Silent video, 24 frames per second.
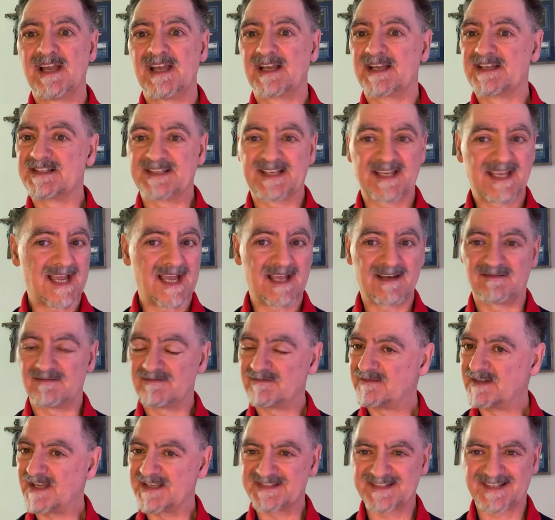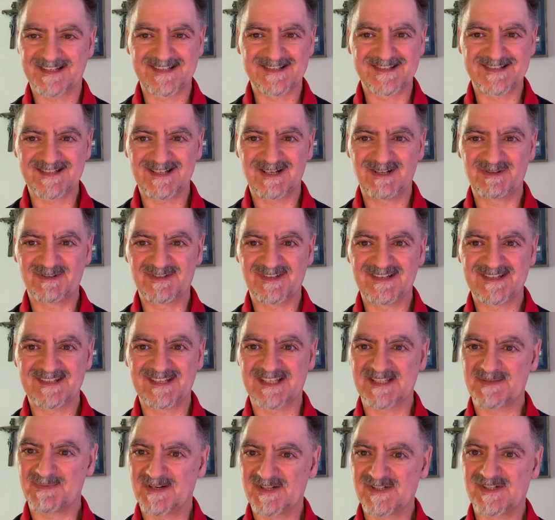Because again, as a consultant,
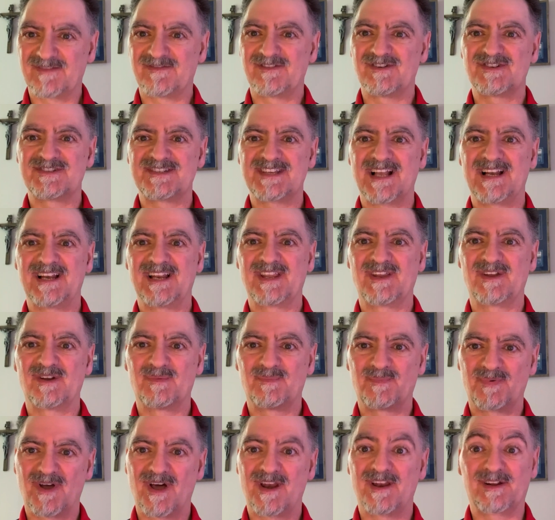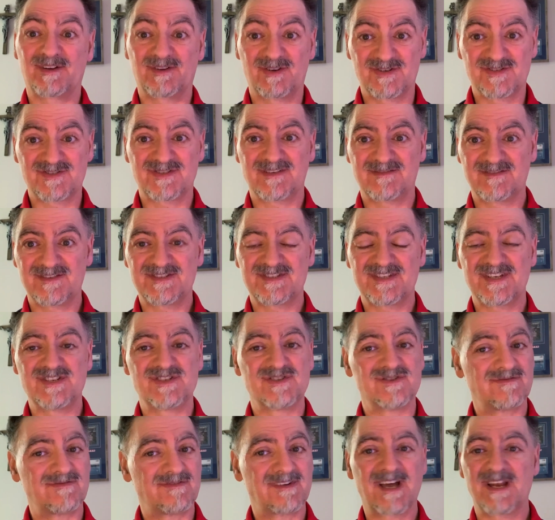especially if you're selling your product or
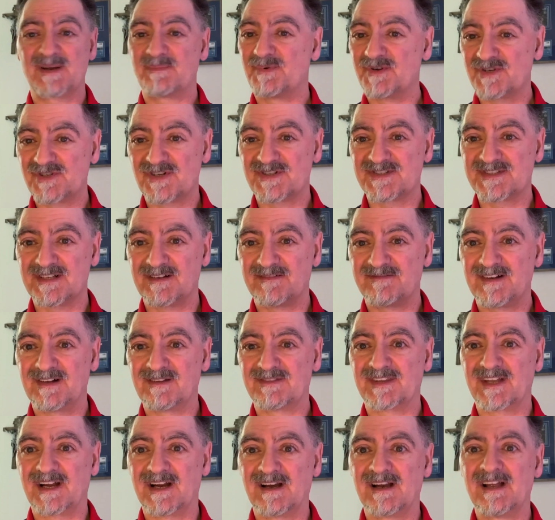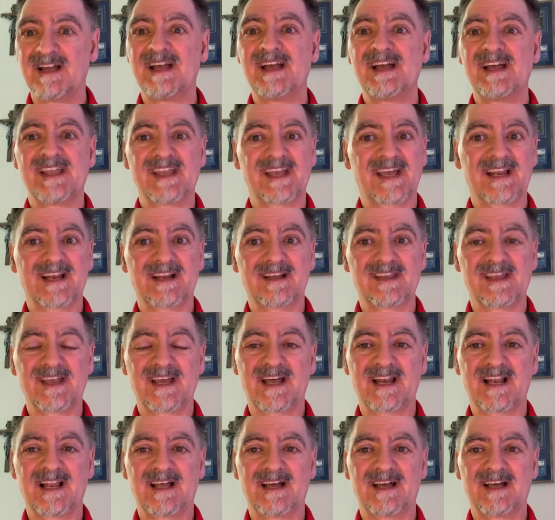services, you've got to put yourself out there. You
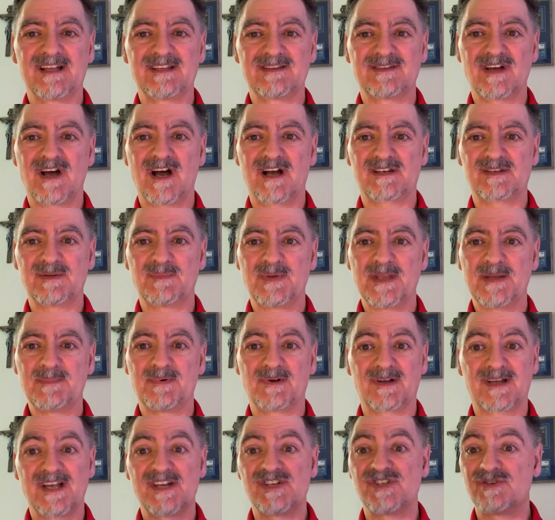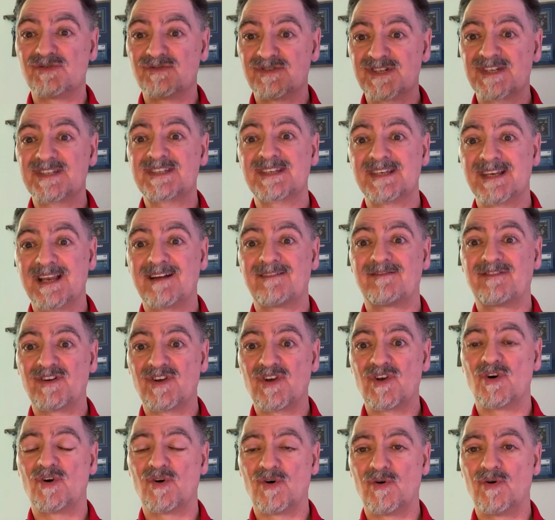gotta talk to people, because you just never
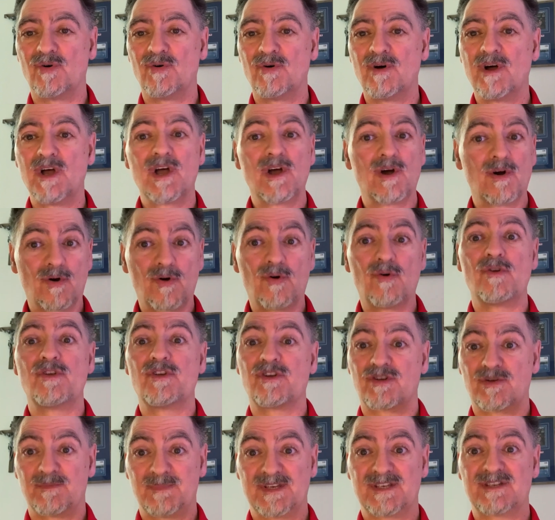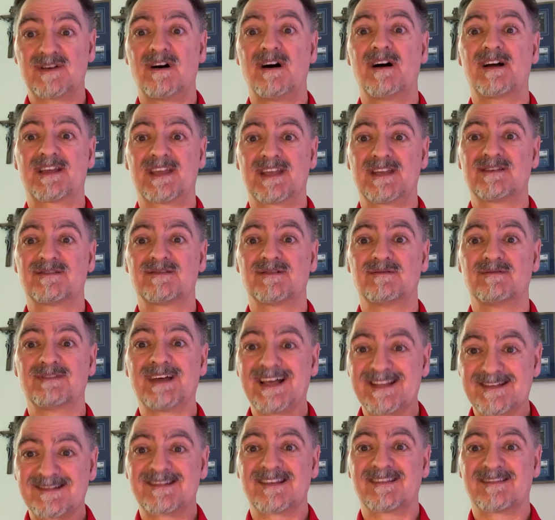know who you could be talking to.
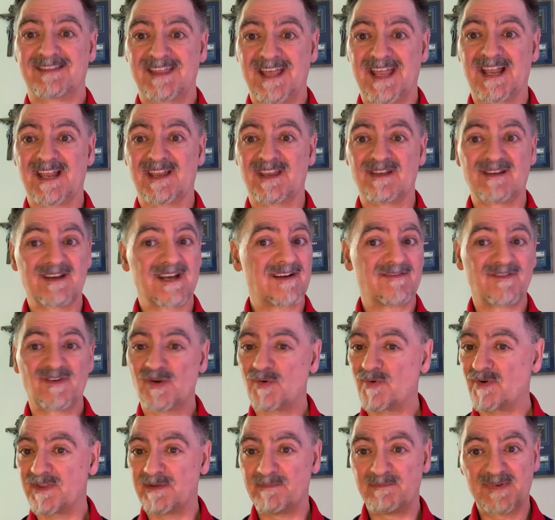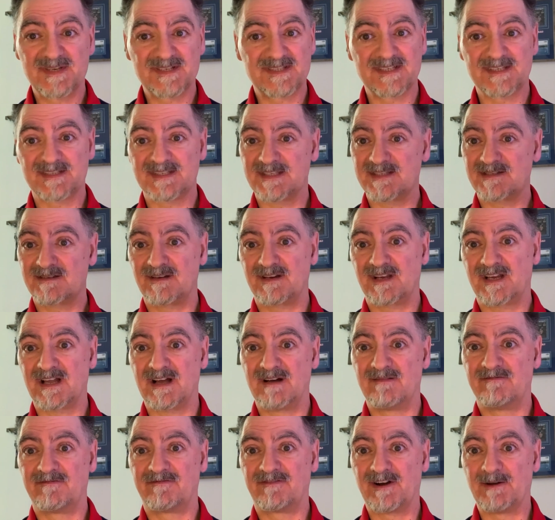That's the thing. You never know where the business is going to
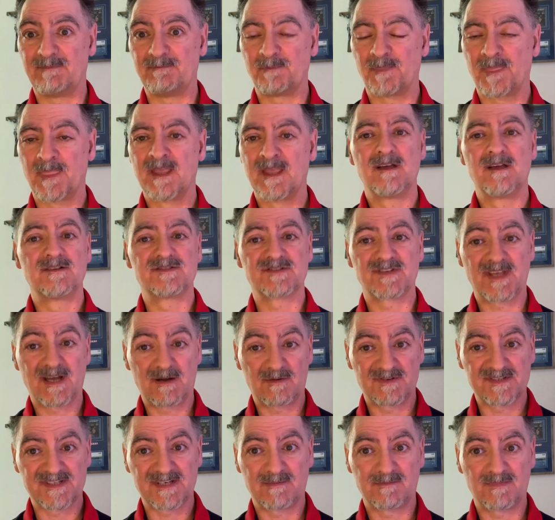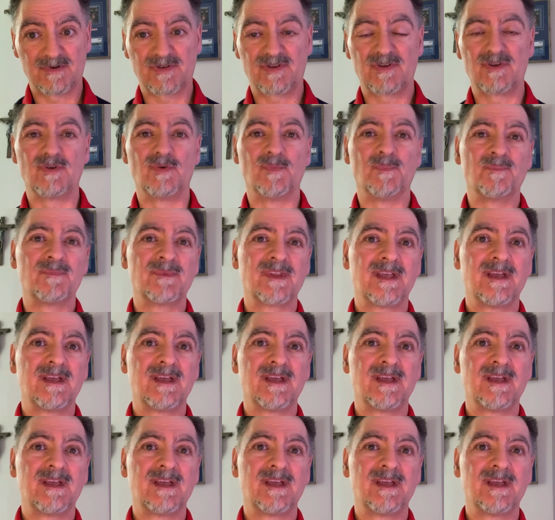come from. So that was number 2.